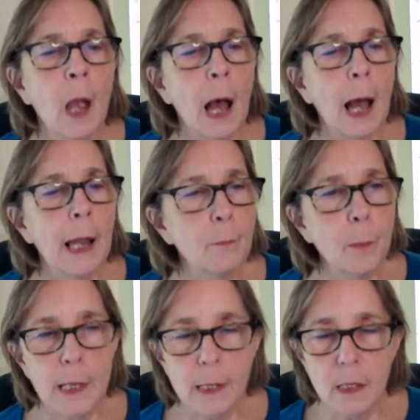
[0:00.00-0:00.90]
I have
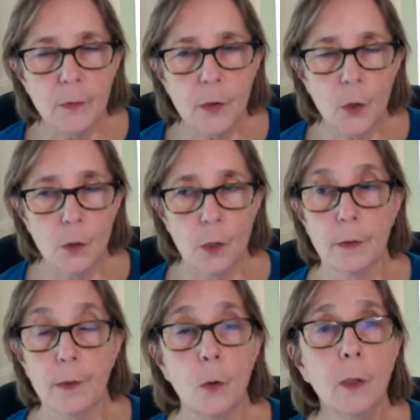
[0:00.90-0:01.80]
plenty of
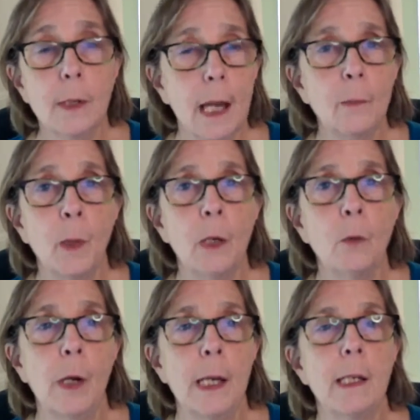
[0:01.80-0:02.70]
students who send me a
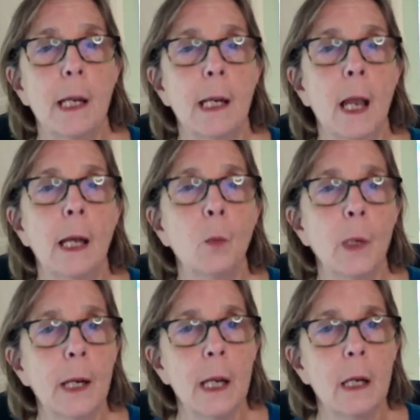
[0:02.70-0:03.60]
reading, and when
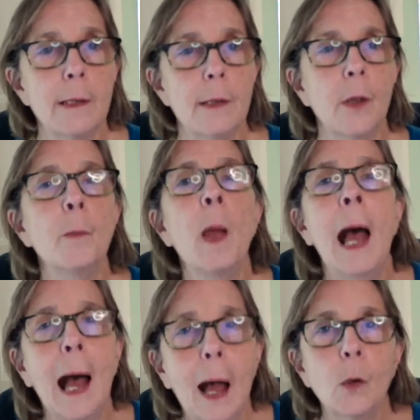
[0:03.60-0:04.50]
I ask them,
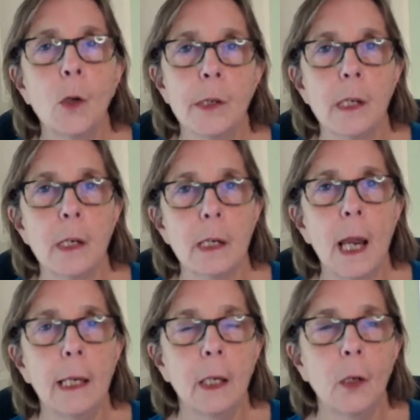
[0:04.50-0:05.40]
how long did it
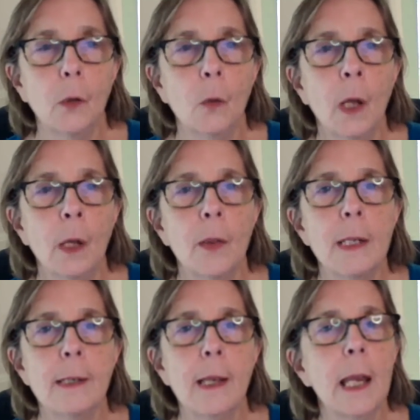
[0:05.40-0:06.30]
take you? They
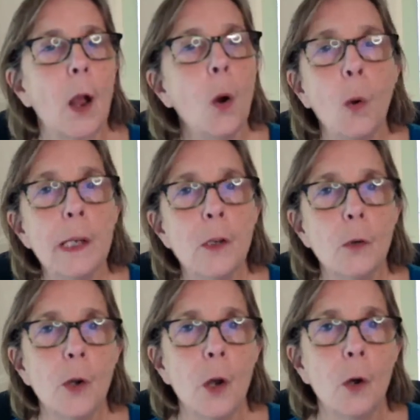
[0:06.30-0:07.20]
say, oh, I don't
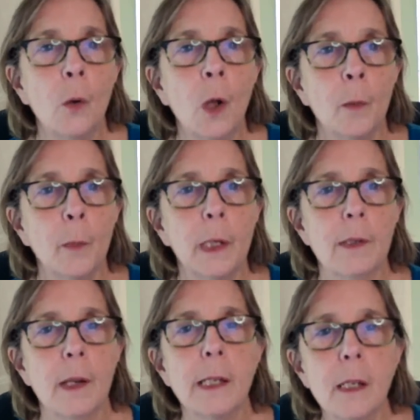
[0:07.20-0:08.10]
know, because
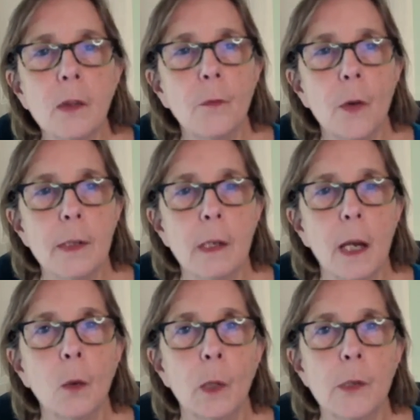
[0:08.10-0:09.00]
I did the first 10
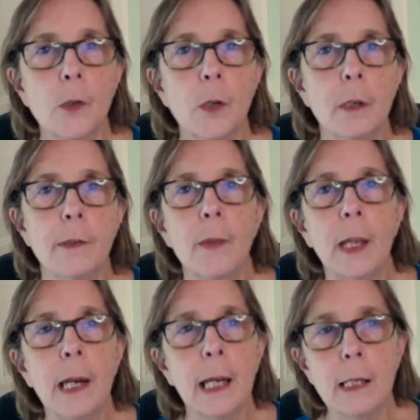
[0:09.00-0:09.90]
questions, and then
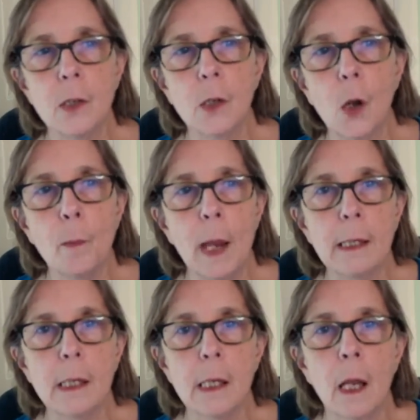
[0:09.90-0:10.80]
I had to go make
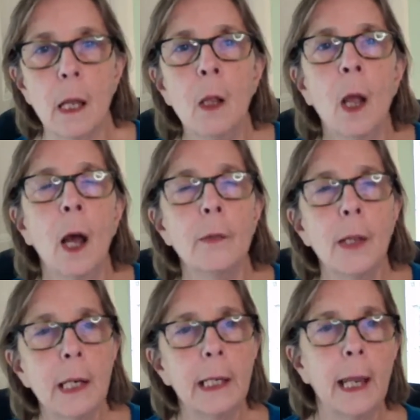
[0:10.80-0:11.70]
dinner, and then
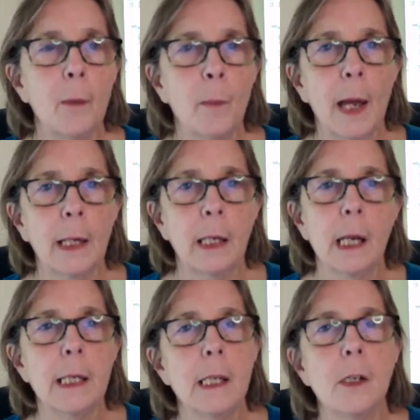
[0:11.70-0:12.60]
I came back and
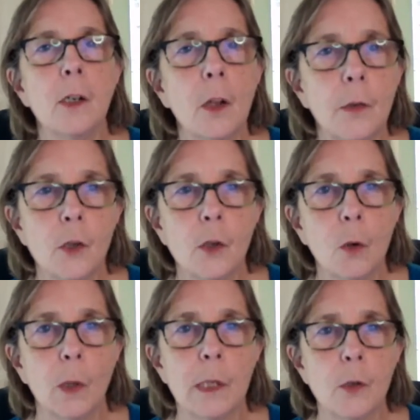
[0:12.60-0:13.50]
I did another two
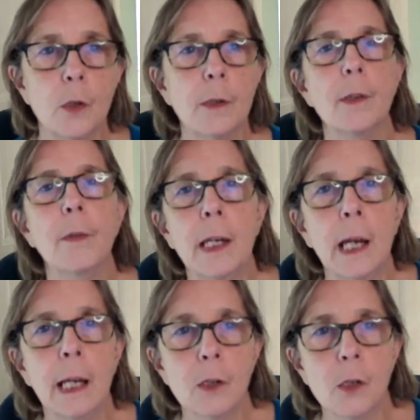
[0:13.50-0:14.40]
questions, and then I
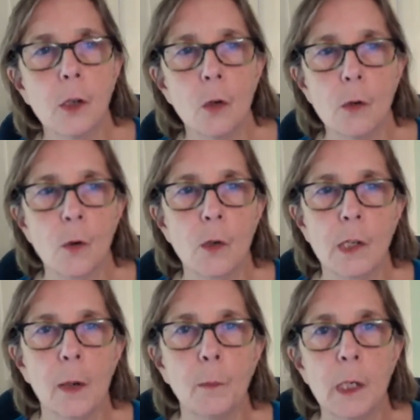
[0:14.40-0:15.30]
had to go sort
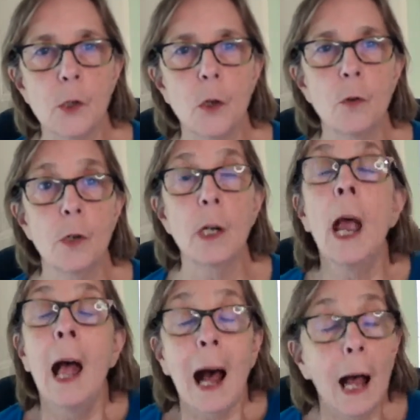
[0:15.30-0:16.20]
out my children.
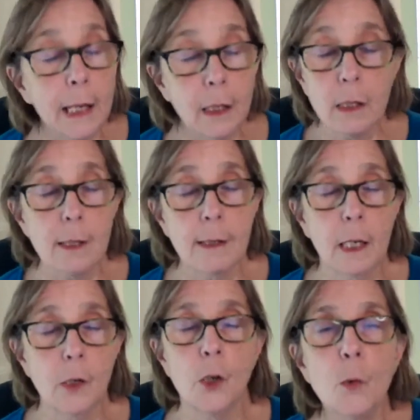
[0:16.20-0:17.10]
I
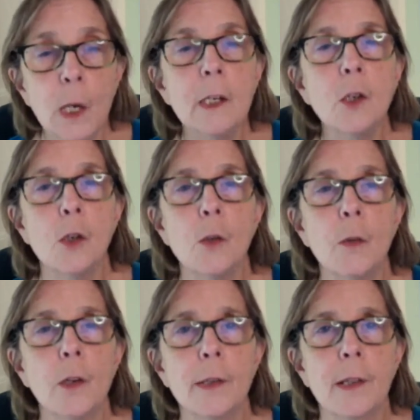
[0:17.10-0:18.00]
understand you need to do
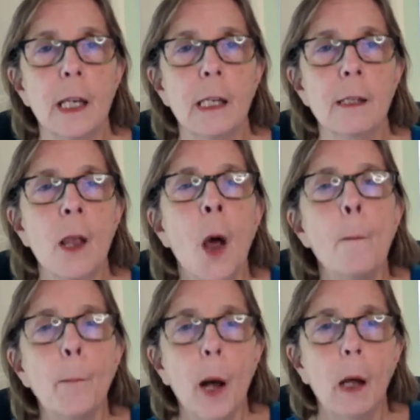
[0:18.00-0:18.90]
those things,
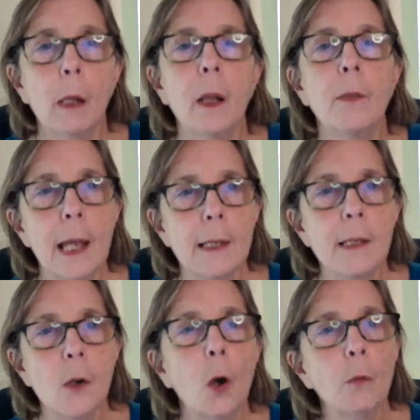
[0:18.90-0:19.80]
but that's
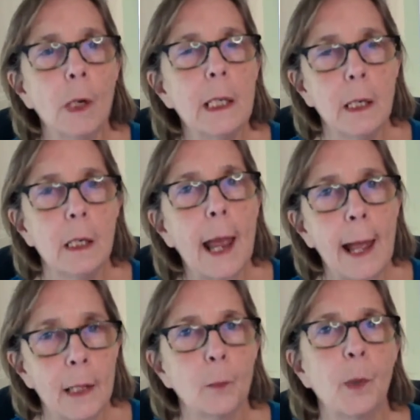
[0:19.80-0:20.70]
not really going to
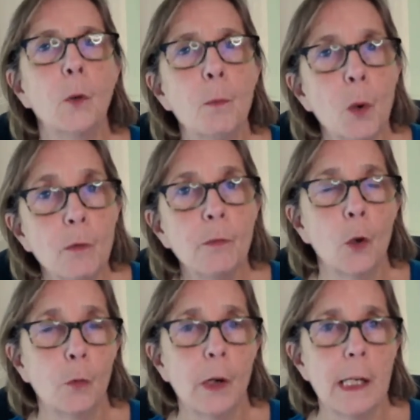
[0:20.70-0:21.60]
help you move
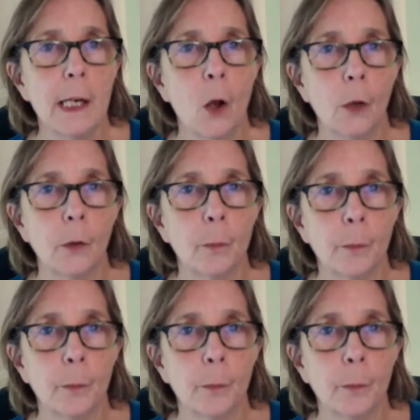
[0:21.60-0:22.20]
your reading on.